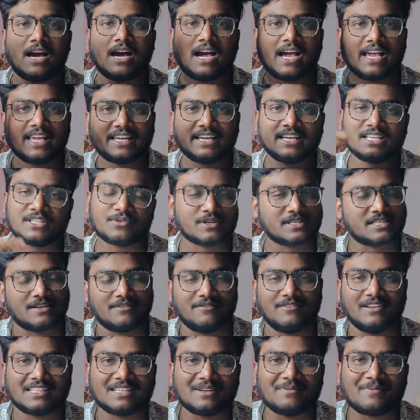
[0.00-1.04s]
Hi guys, what's
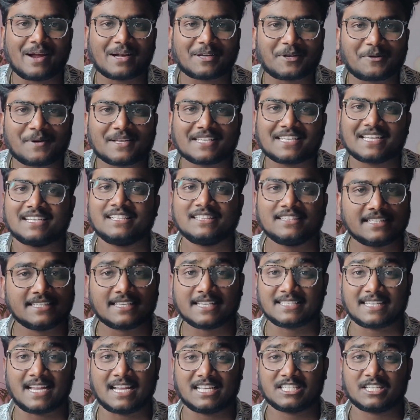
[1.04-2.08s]
up? Welcome back to my channel. This
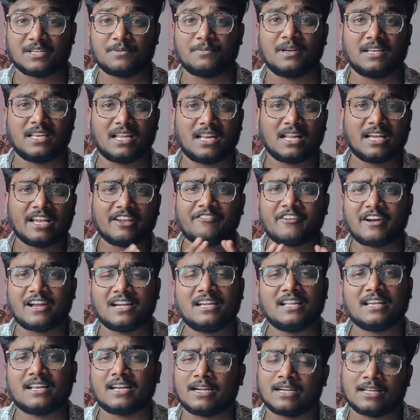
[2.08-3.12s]
is Sai Charan Malyala, a
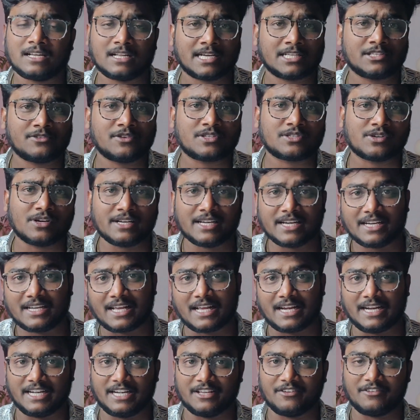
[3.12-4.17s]
final year undergraduate student
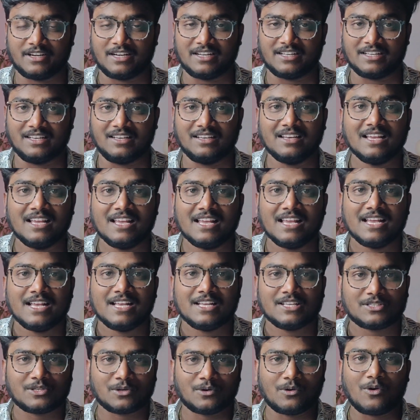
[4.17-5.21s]
at NIT Warangal.
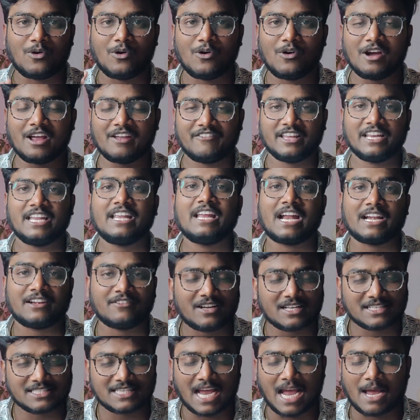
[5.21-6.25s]
So a very
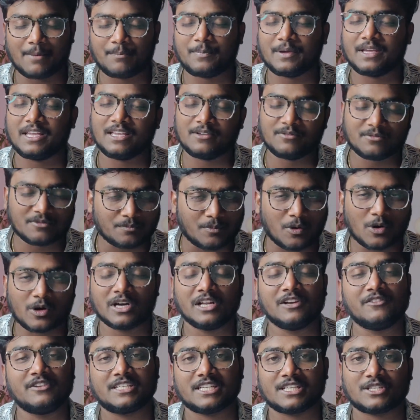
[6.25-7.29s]
advanced happy
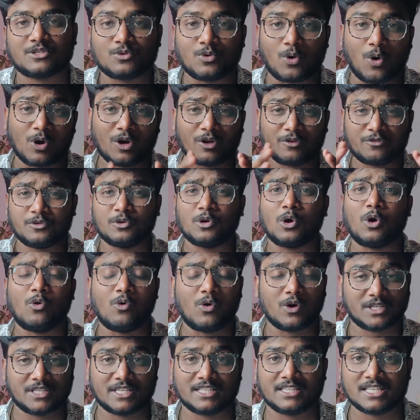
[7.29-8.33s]
Pongal wishes to all of you who are
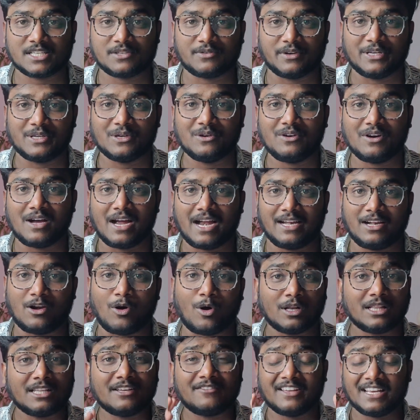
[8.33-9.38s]
watching this video, and
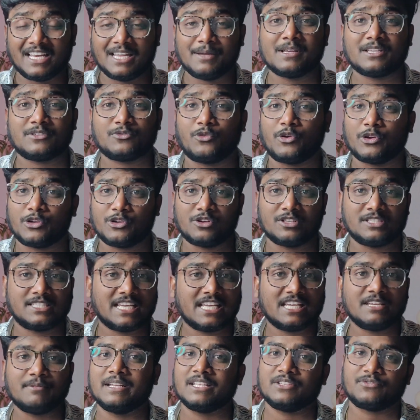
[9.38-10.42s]
all the very best for your
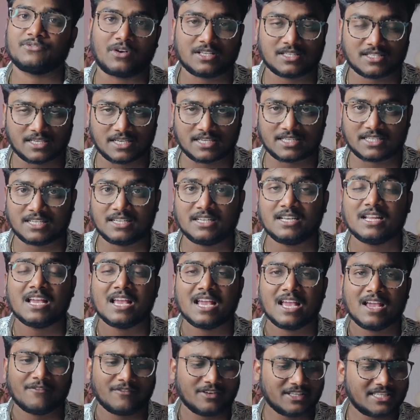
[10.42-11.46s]
JEE Mains first session,
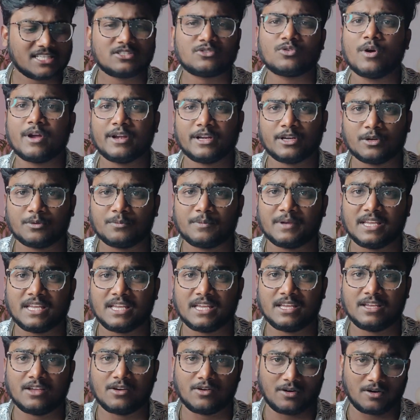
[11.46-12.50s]
which is going to
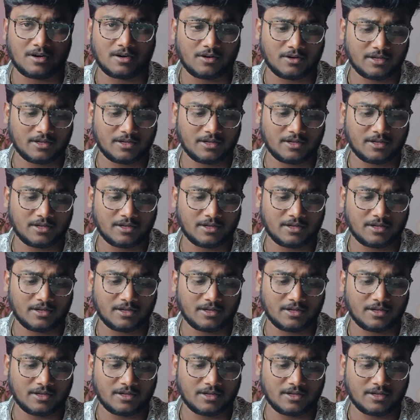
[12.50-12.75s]
be